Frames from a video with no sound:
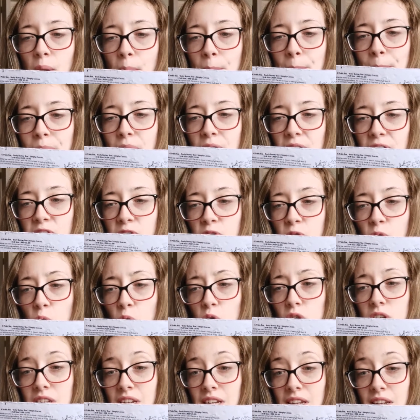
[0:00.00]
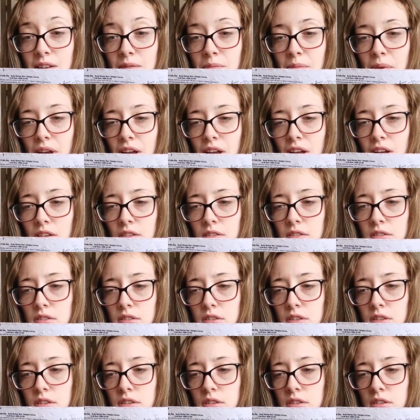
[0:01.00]
But
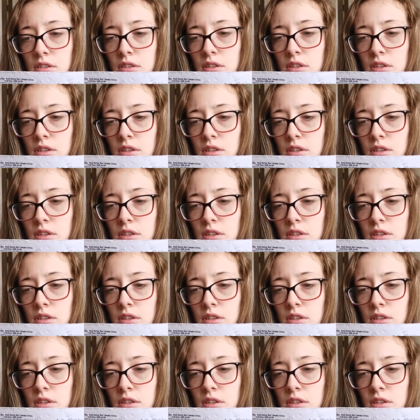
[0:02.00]
£14